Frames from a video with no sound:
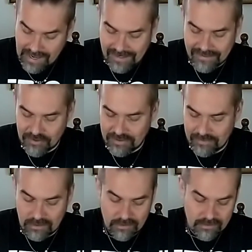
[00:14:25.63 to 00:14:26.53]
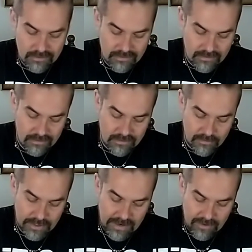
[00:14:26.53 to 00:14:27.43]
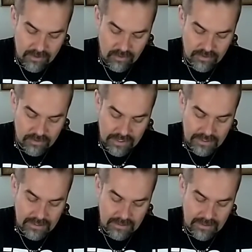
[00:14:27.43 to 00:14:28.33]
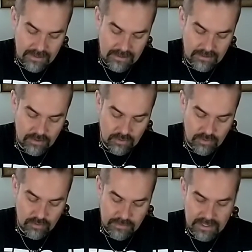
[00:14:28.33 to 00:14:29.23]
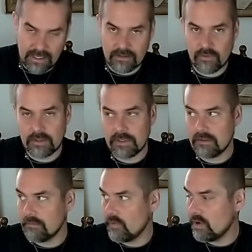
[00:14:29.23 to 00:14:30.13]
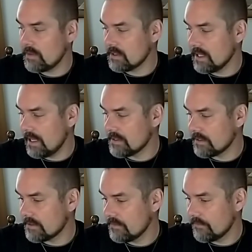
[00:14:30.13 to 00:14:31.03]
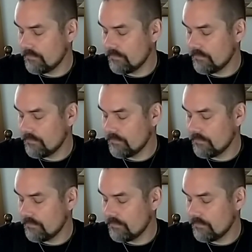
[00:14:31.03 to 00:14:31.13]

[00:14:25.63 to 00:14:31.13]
No, it's not difficult. But I have a concentrate, and I should use my glass. Where are my glasses?